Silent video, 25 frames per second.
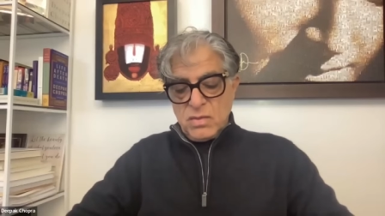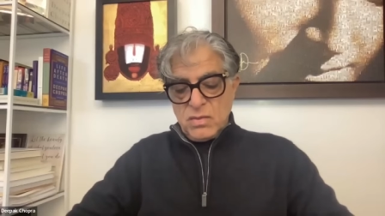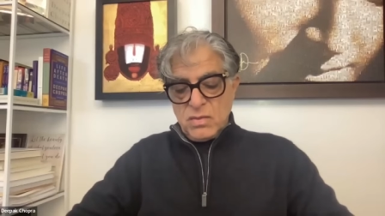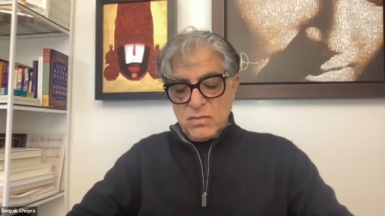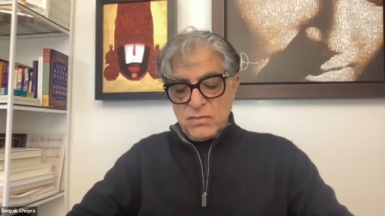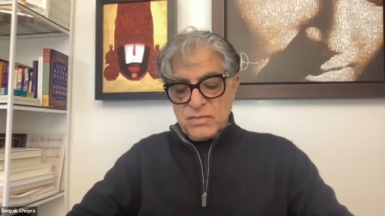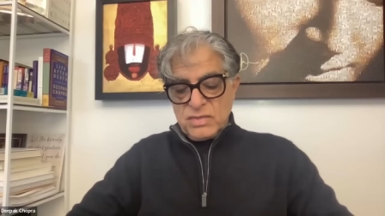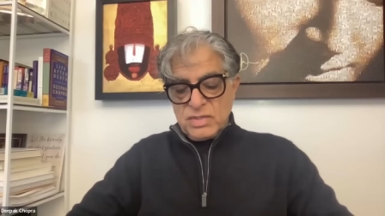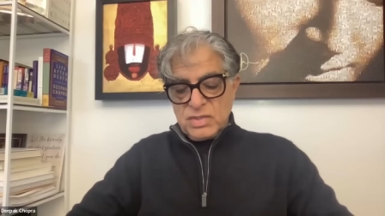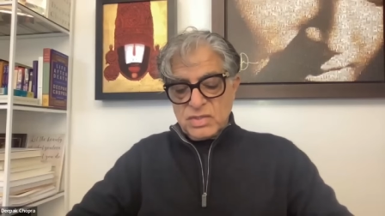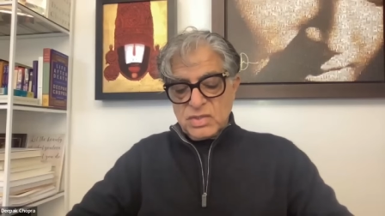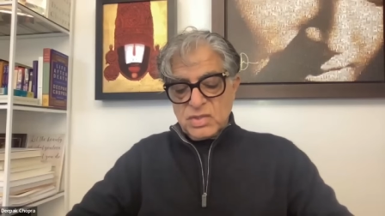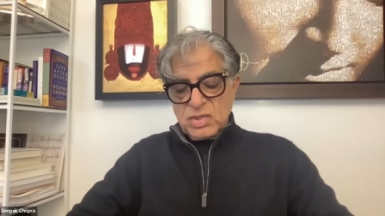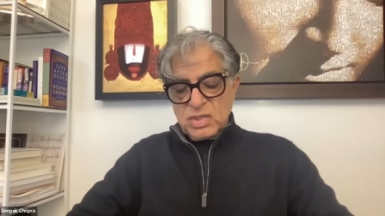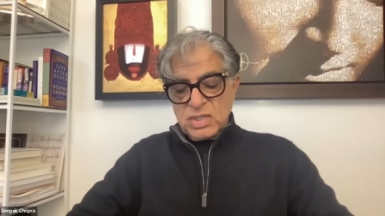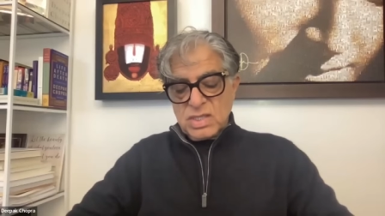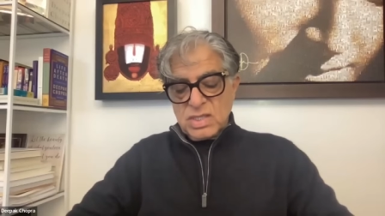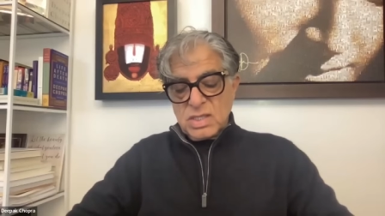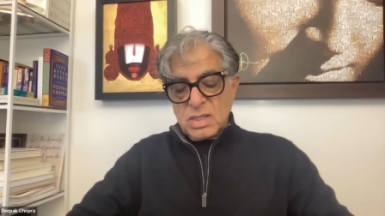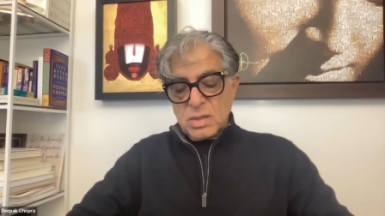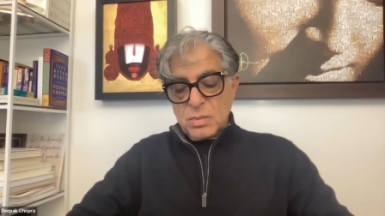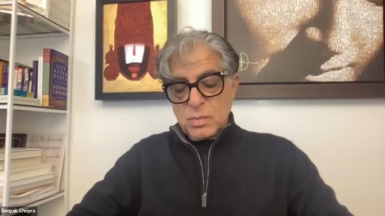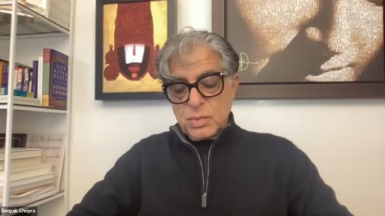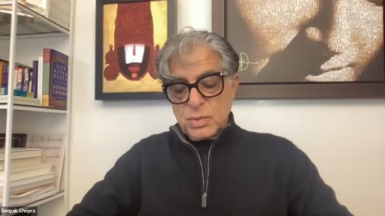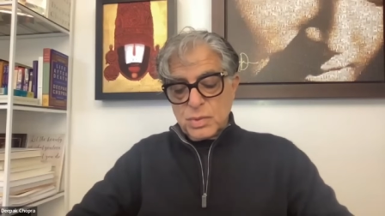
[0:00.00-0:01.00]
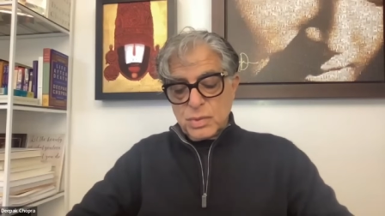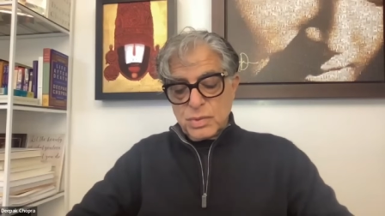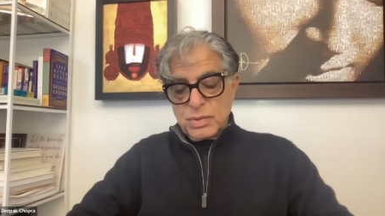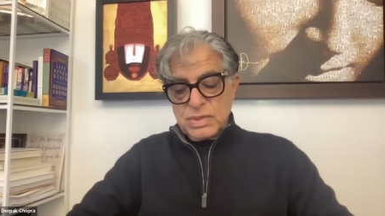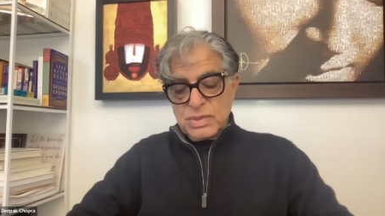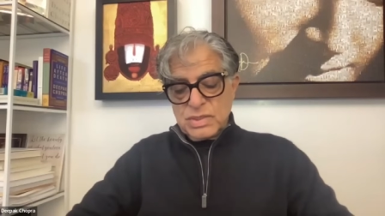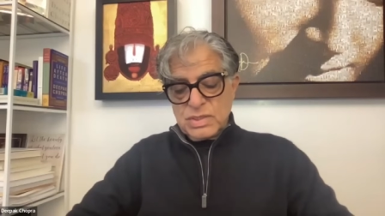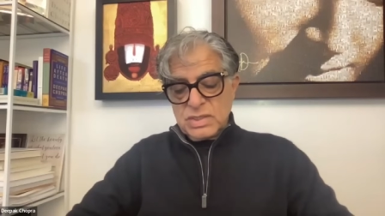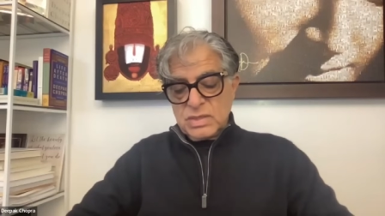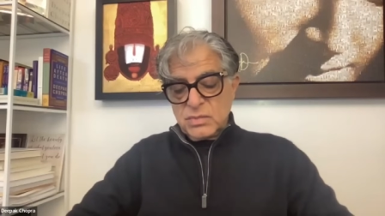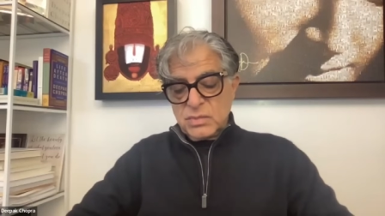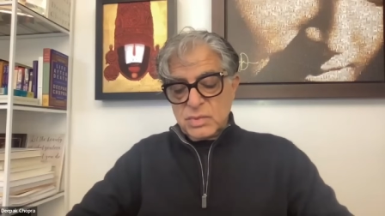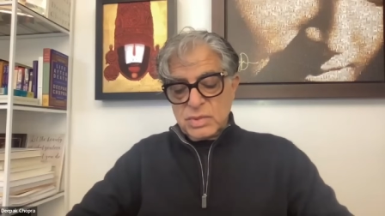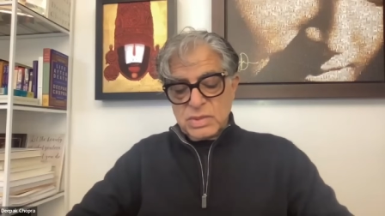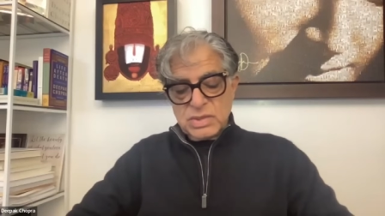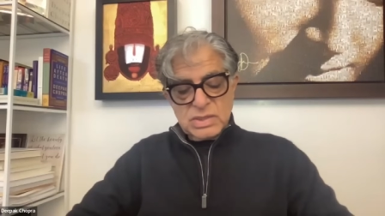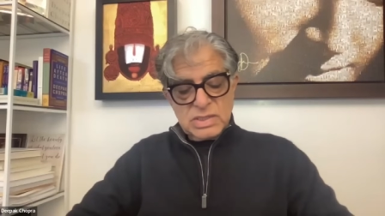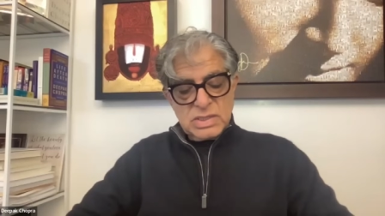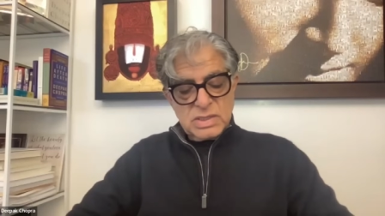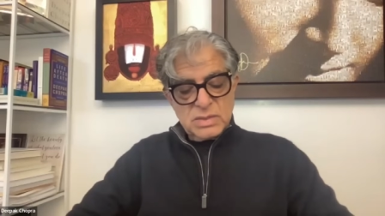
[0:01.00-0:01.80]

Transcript: of the GR protein, which